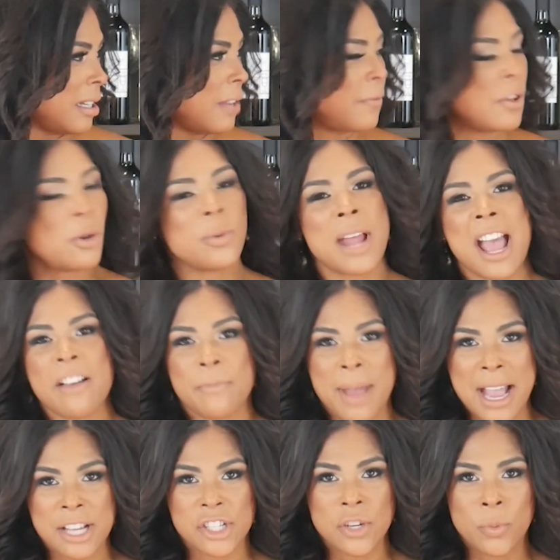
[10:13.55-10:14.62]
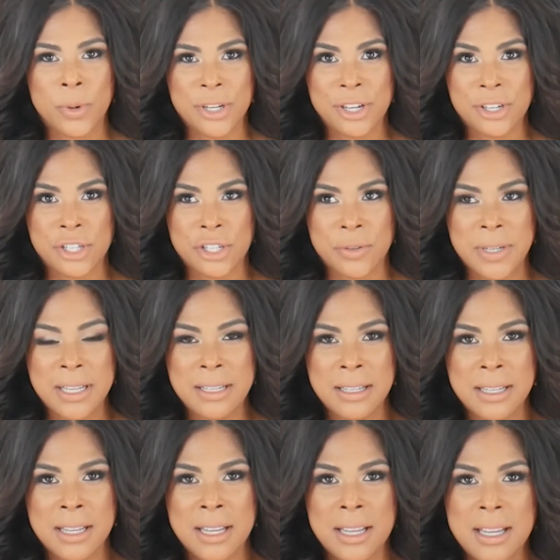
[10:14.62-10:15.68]
And if you don't have passion in what you're doing,
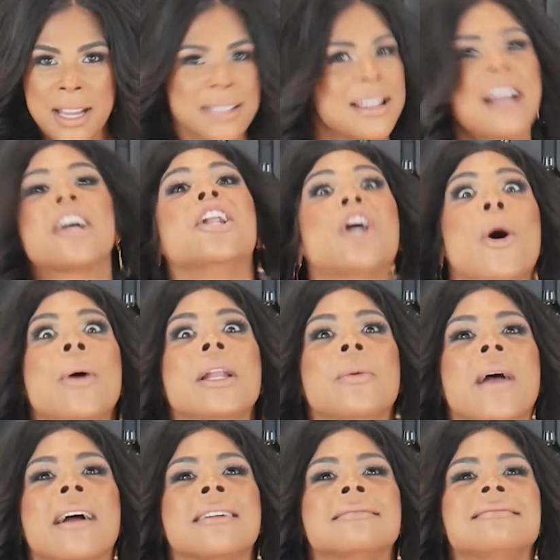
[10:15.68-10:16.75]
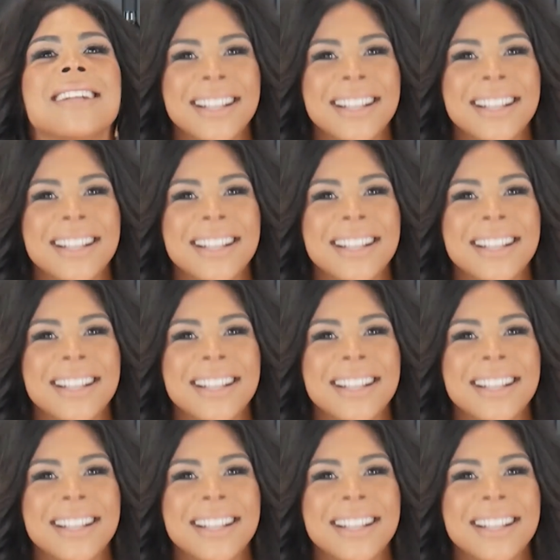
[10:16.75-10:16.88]
it's not going to go anywhere.